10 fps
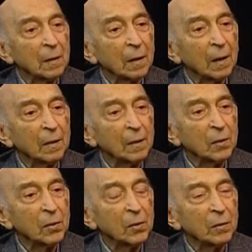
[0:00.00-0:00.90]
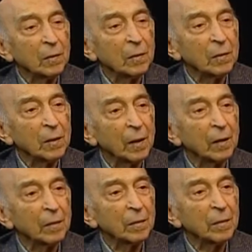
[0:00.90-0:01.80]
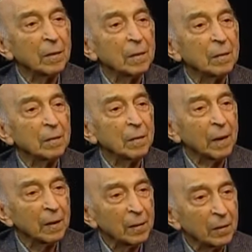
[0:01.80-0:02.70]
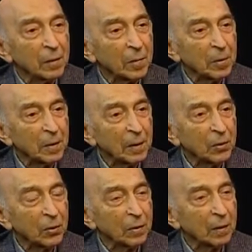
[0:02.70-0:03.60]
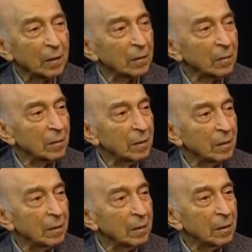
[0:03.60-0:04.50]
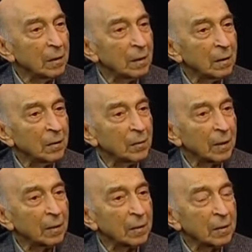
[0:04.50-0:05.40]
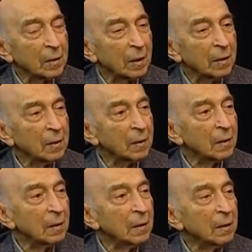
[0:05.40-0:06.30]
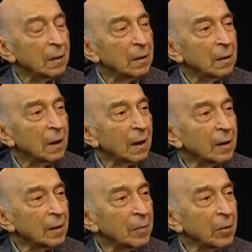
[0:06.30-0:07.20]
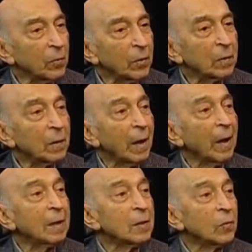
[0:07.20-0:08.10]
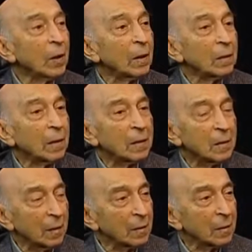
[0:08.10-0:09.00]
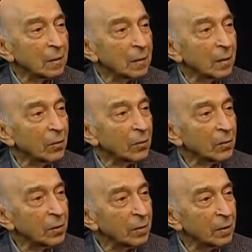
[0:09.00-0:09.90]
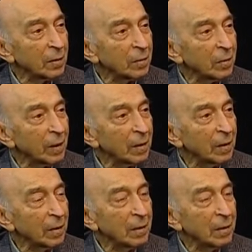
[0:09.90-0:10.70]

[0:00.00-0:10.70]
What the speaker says: Iranian students have very good reputation now in the United States academic world as well as industry. You go to Silicon Valley